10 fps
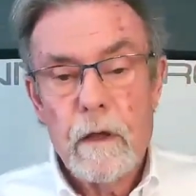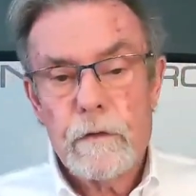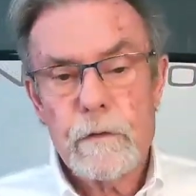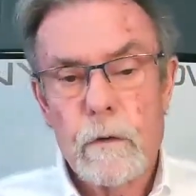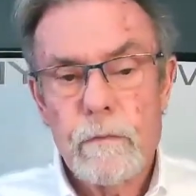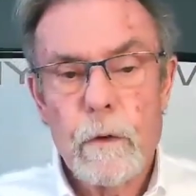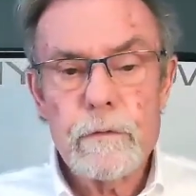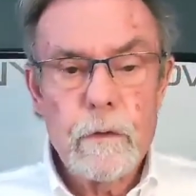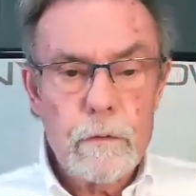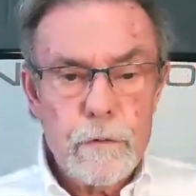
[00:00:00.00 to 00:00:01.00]
So
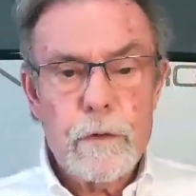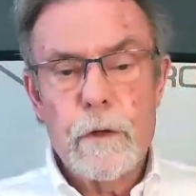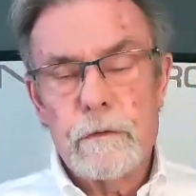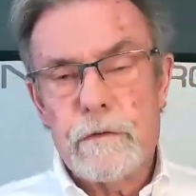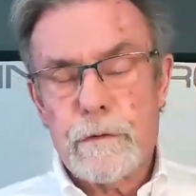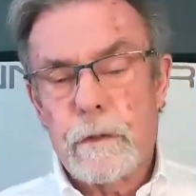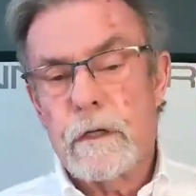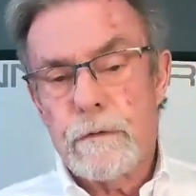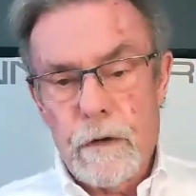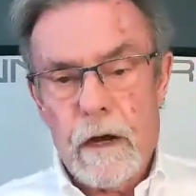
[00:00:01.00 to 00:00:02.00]
those those are good
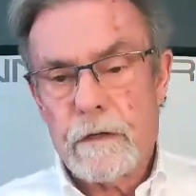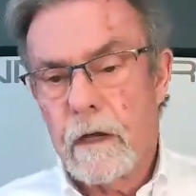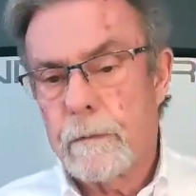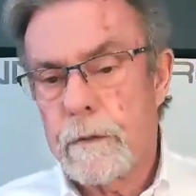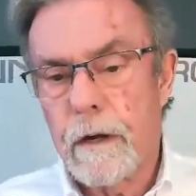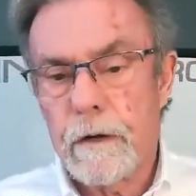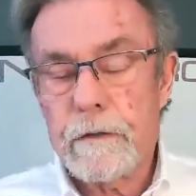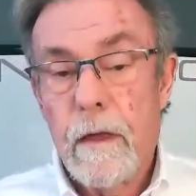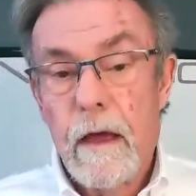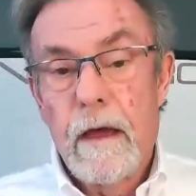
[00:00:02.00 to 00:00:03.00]
street track type
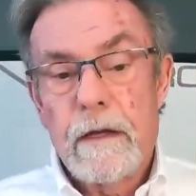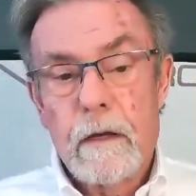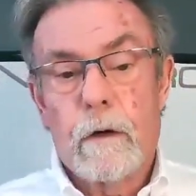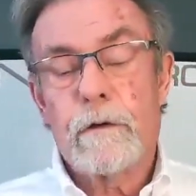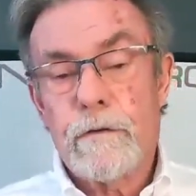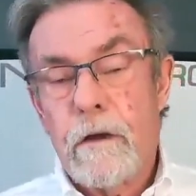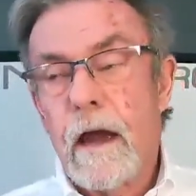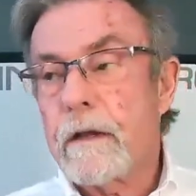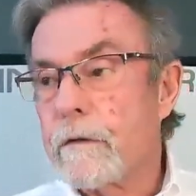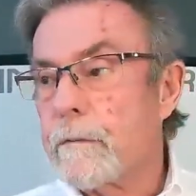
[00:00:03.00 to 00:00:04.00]
tires. Now on
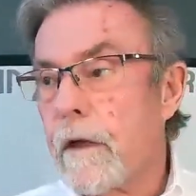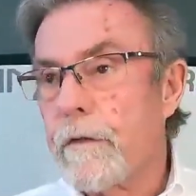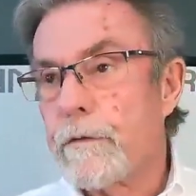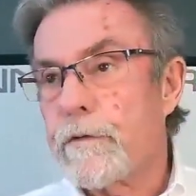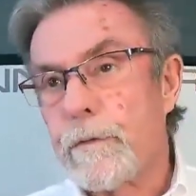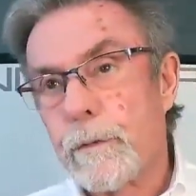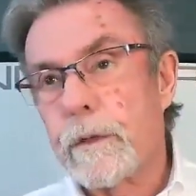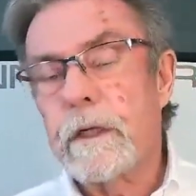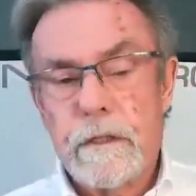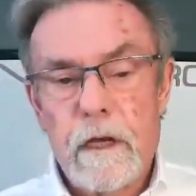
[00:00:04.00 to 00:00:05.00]
track, there's there's
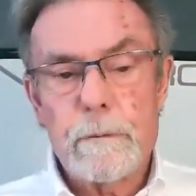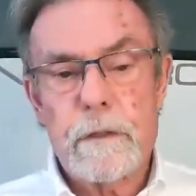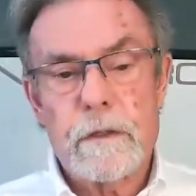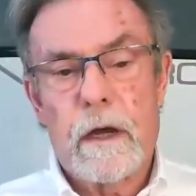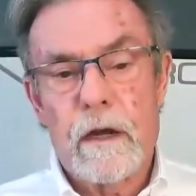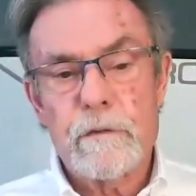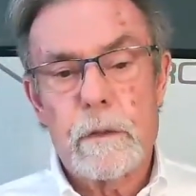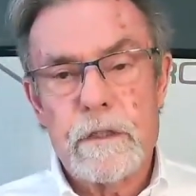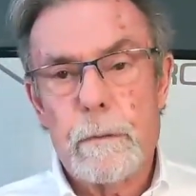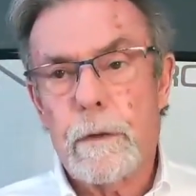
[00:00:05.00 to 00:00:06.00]
three types of tires
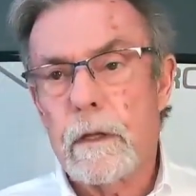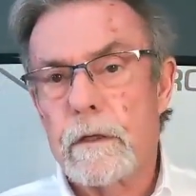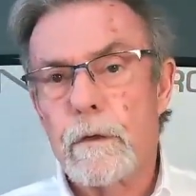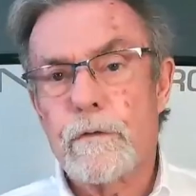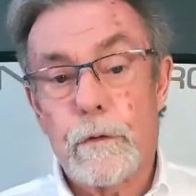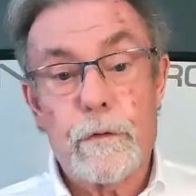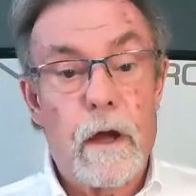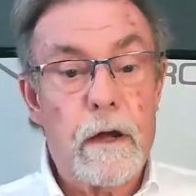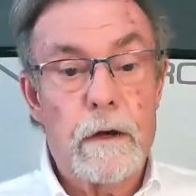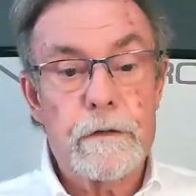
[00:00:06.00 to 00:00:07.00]
we typically use for
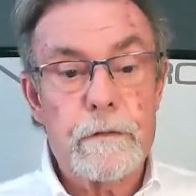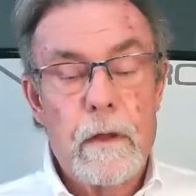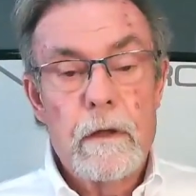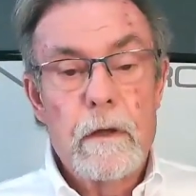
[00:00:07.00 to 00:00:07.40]
track cars.